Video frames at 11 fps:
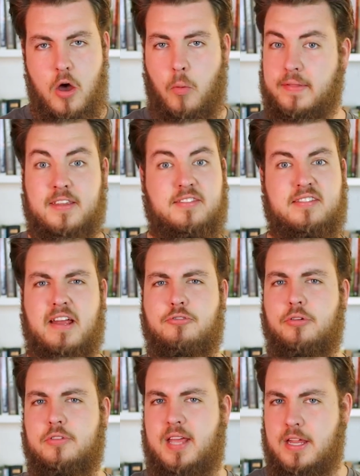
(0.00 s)
what the
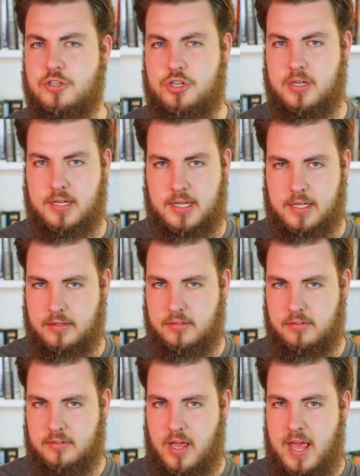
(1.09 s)
central tension
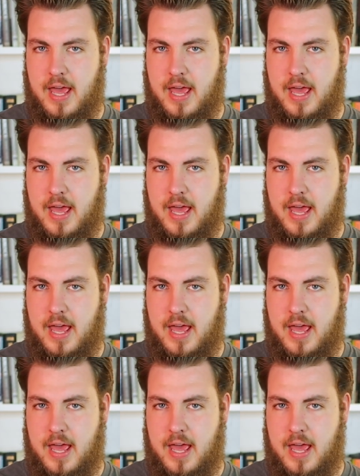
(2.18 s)
is.